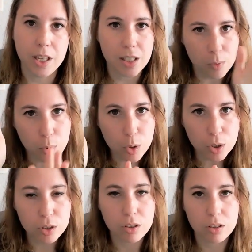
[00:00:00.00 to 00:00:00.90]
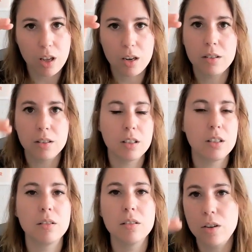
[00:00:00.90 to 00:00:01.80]
it's booked, and
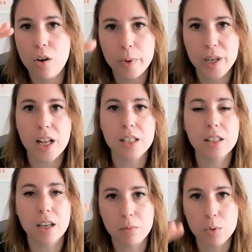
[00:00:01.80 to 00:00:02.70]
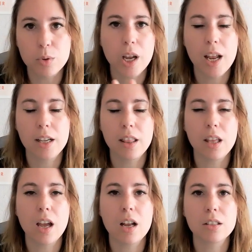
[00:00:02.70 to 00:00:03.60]
nobody else can book
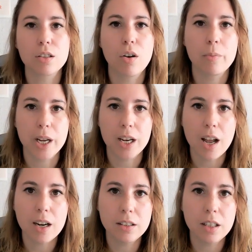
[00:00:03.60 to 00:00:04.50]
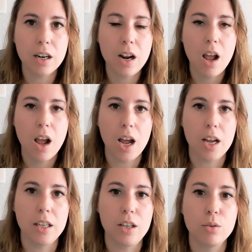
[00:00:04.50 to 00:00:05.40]
anything else on my calendar.
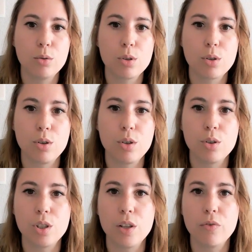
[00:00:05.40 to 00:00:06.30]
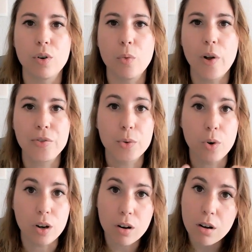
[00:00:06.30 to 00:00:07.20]
I also use it for
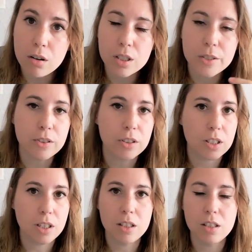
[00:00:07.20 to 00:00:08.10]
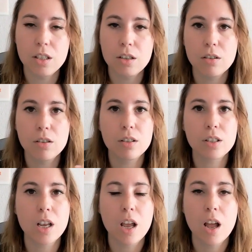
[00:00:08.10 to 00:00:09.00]
one-to-one calls, for strategy calls,